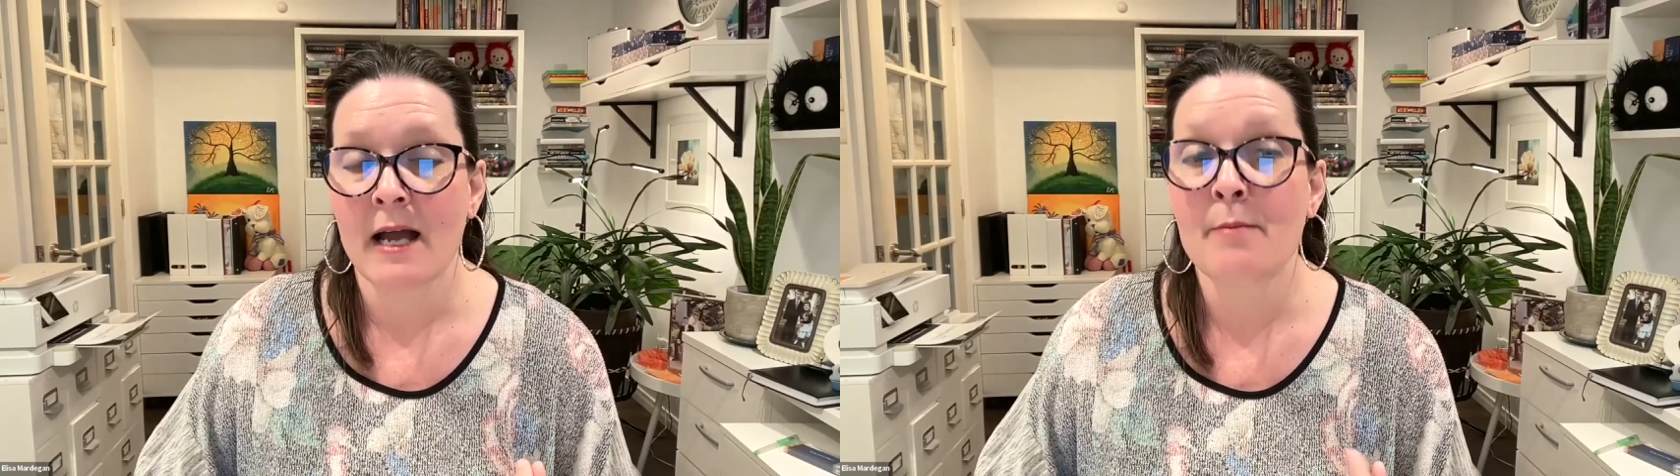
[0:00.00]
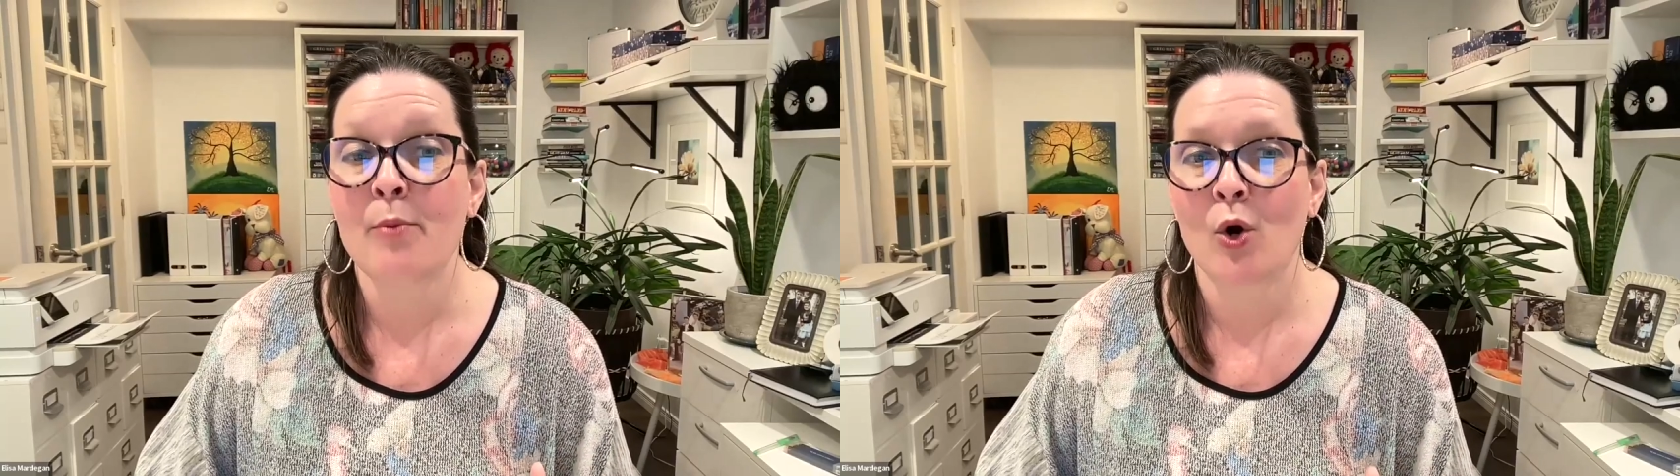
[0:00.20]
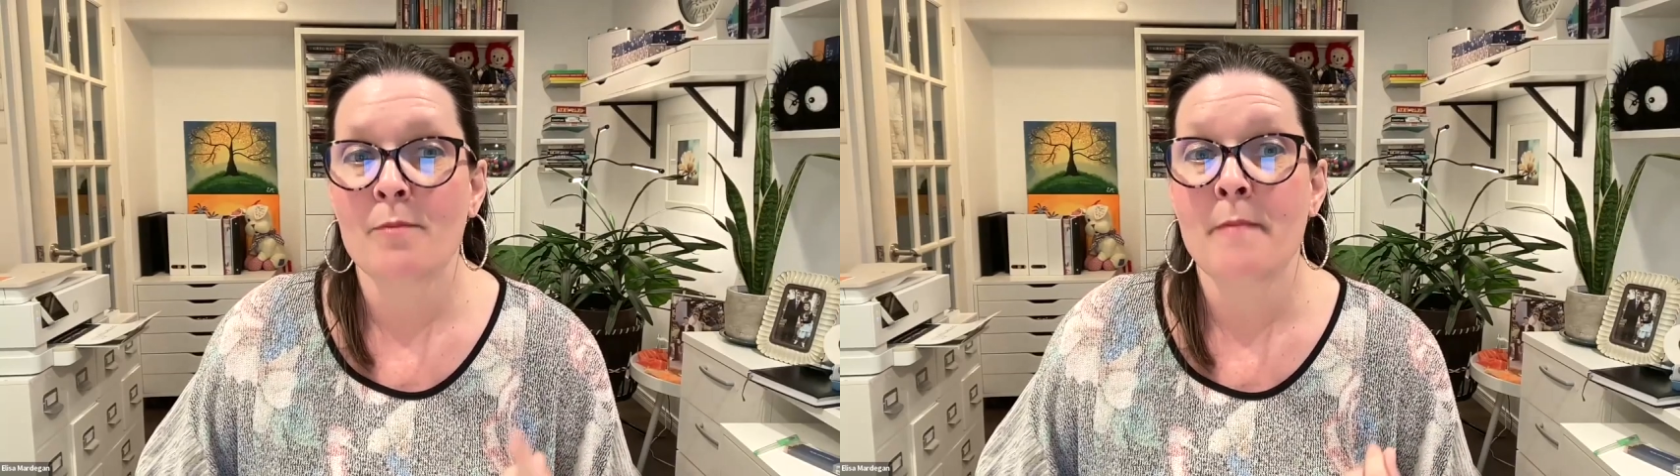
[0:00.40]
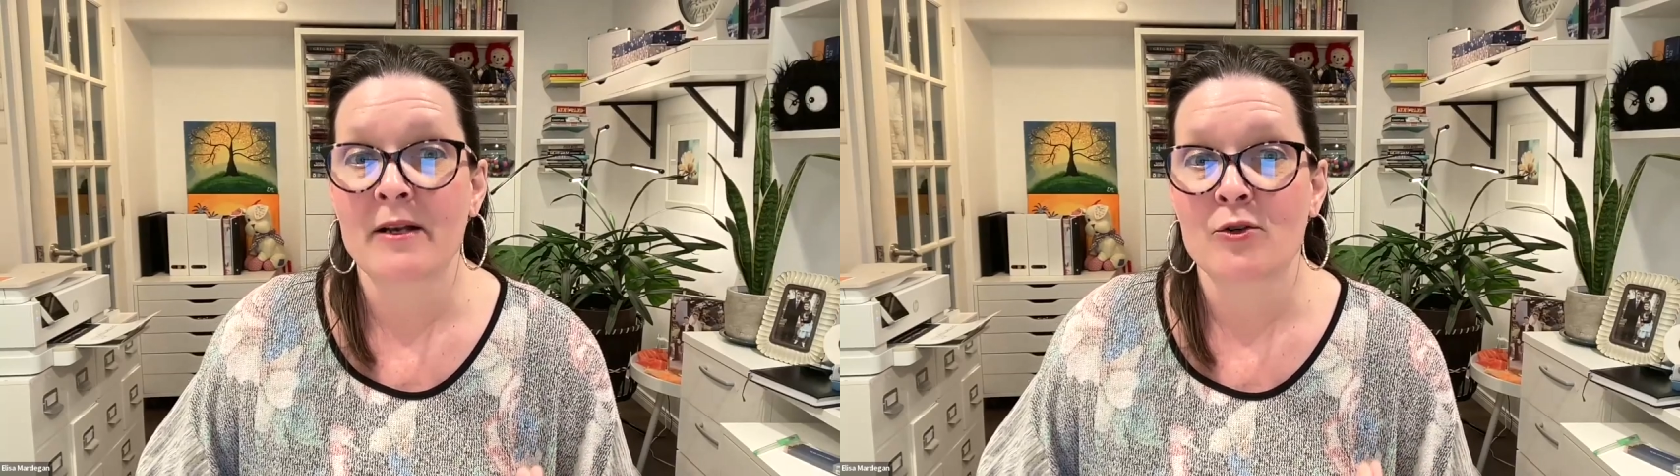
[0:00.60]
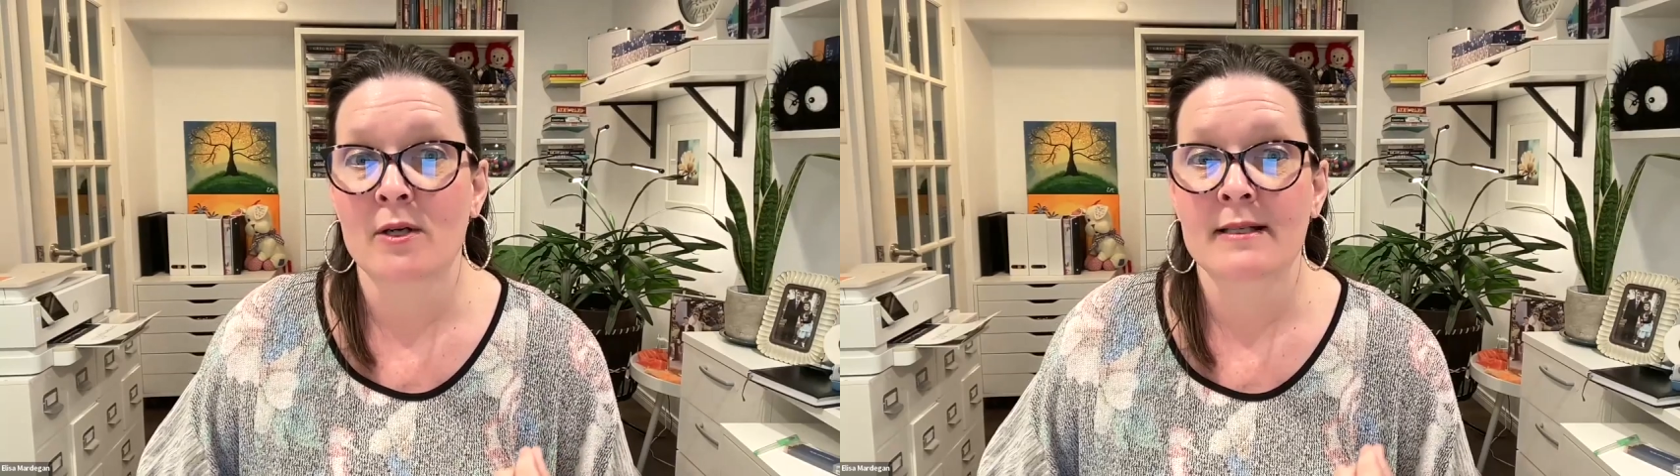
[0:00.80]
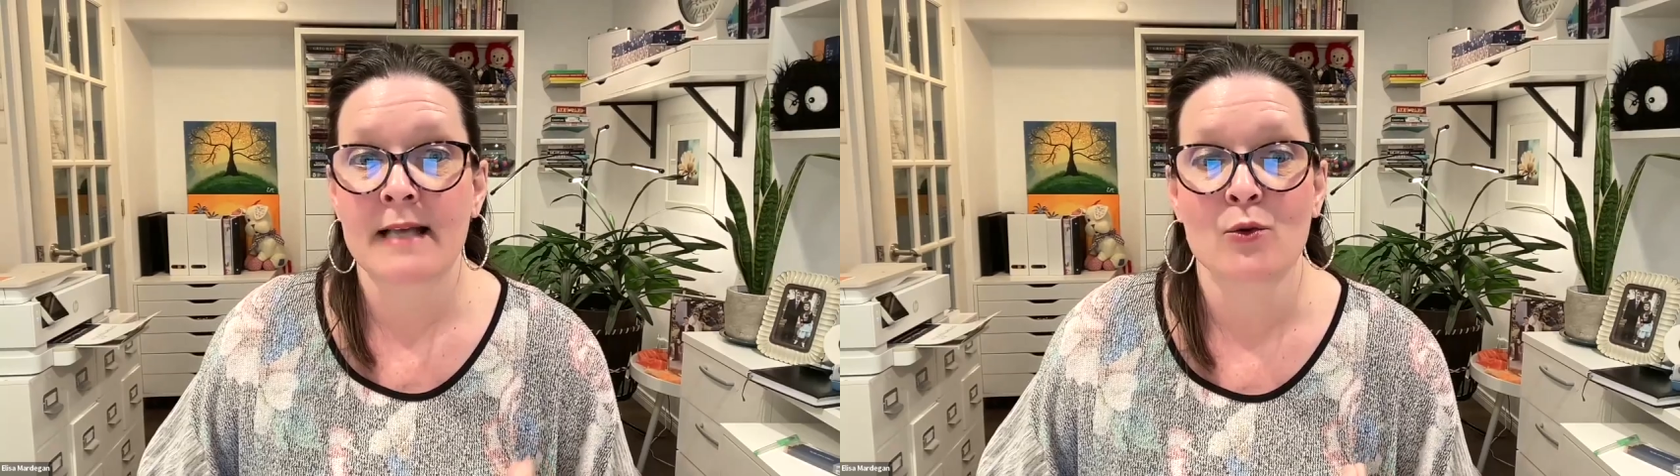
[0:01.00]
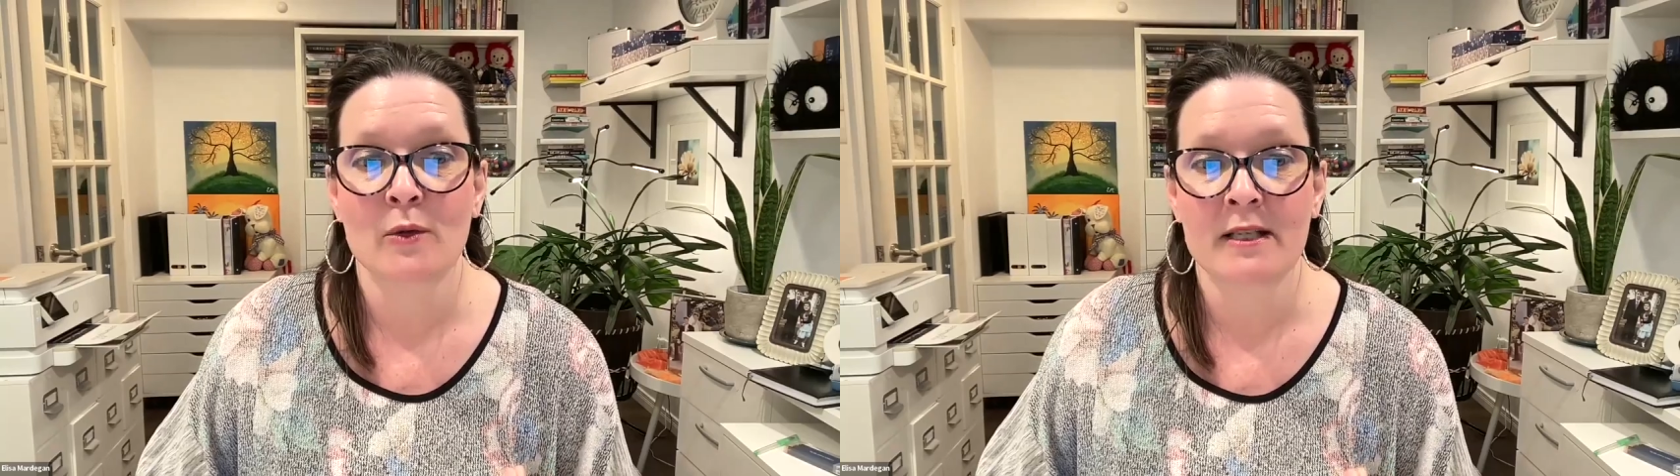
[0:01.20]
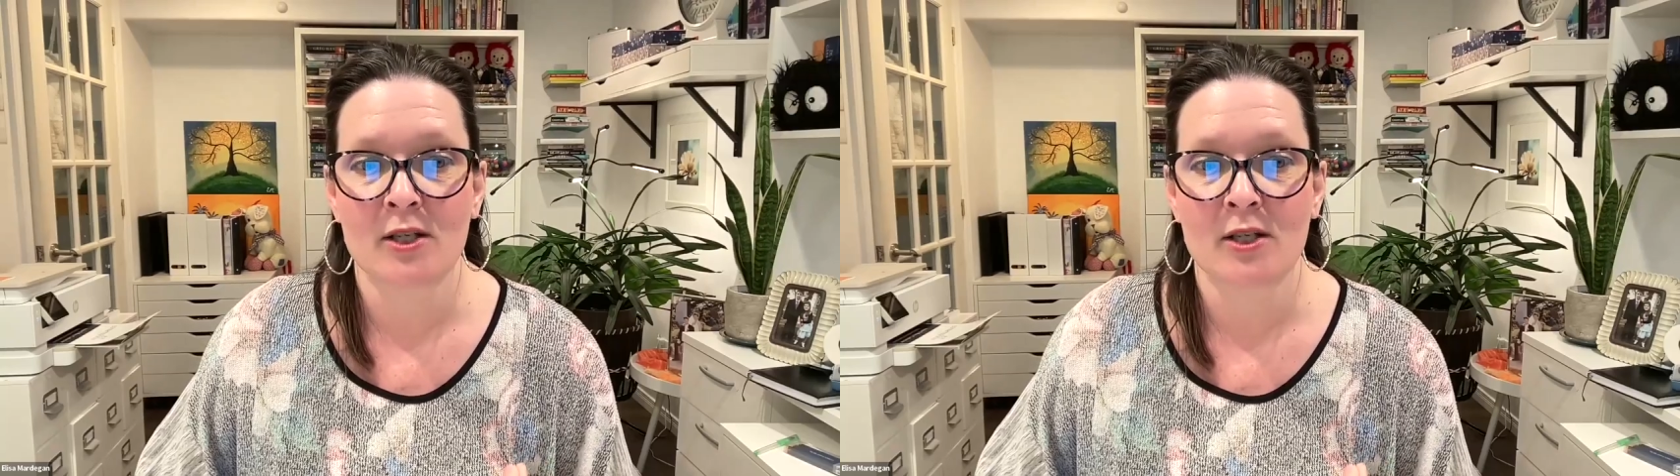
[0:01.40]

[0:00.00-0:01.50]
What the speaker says: important metrics that you need